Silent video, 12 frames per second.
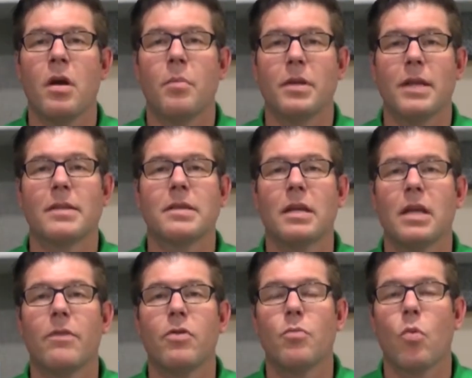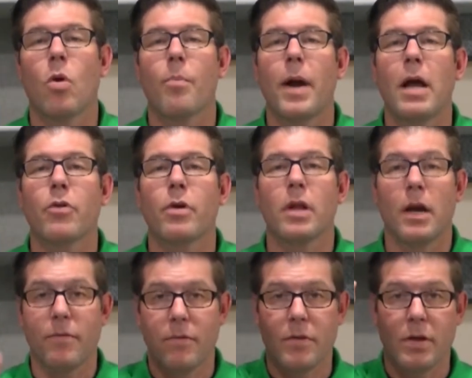But that's going to give you more battery
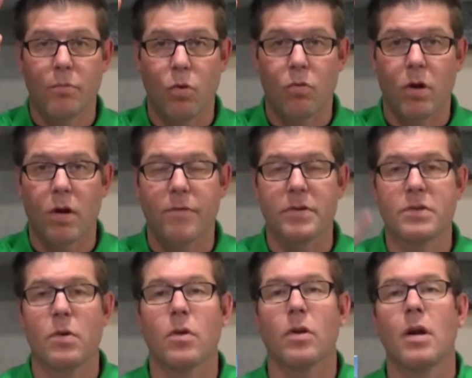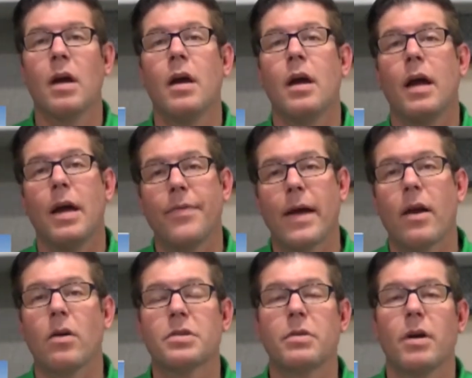life that will run off the solar, and that
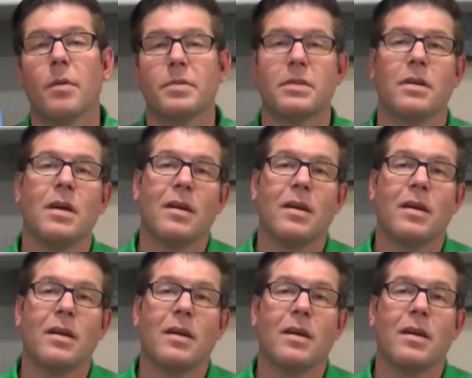also helps.